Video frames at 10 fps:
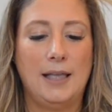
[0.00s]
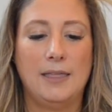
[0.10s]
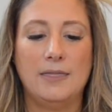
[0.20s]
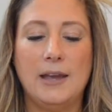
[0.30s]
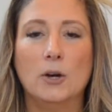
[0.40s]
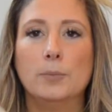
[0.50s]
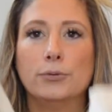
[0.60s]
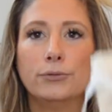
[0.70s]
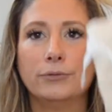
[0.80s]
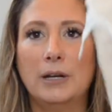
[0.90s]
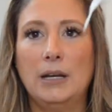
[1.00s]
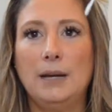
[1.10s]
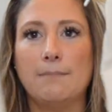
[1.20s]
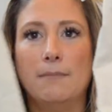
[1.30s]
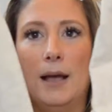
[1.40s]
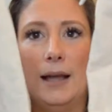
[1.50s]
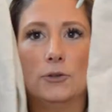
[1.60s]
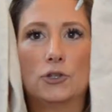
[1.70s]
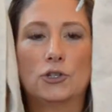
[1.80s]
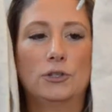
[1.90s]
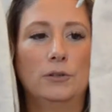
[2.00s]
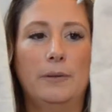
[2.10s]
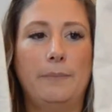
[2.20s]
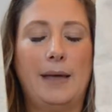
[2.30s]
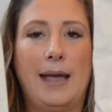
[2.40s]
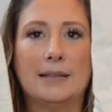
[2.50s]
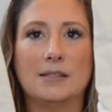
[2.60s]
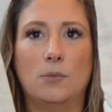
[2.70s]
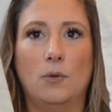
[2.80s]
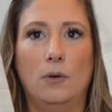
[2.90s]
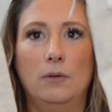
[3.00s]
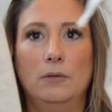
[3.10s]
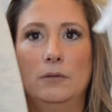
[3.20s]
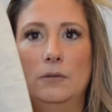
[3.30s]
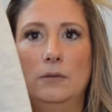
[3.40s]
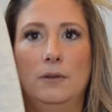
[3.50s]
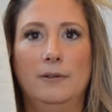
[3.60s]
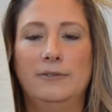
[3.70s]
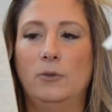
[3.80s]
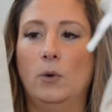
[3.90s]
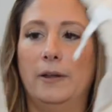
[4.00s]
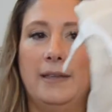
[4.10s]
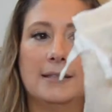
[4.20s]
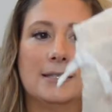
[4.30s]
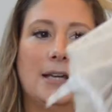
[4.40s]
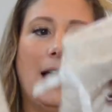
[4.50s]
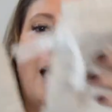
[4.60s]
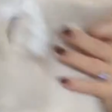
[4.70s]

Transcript: they're pretty much passable for this top.